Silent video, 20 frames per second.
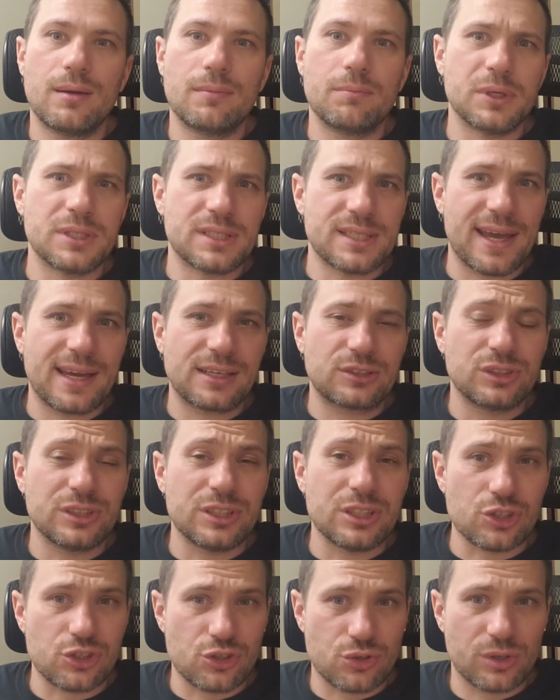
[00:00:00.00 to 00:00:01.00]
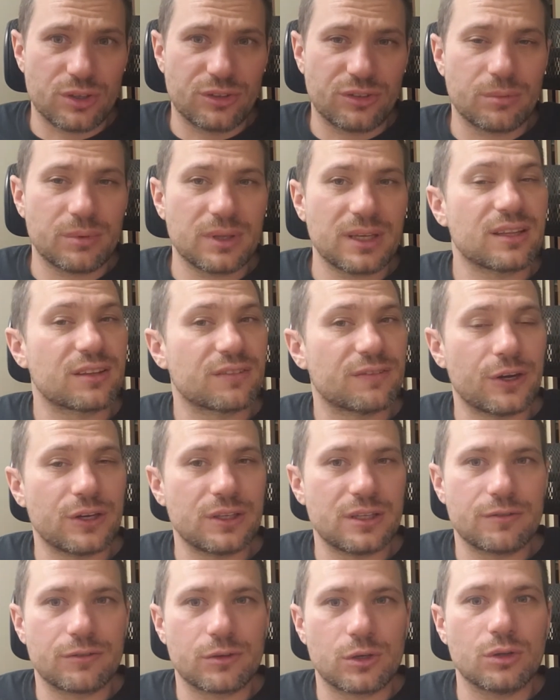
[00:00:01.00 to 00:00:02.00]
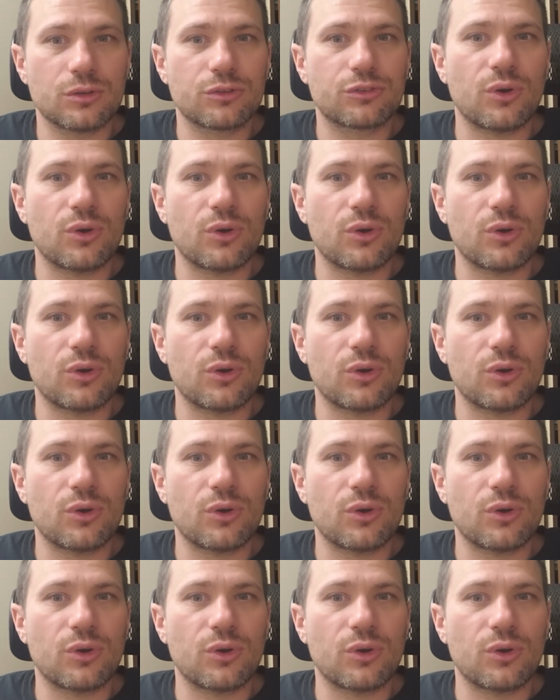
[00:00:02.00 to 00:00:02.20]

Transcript: but to actually ensure something, it's very difficult.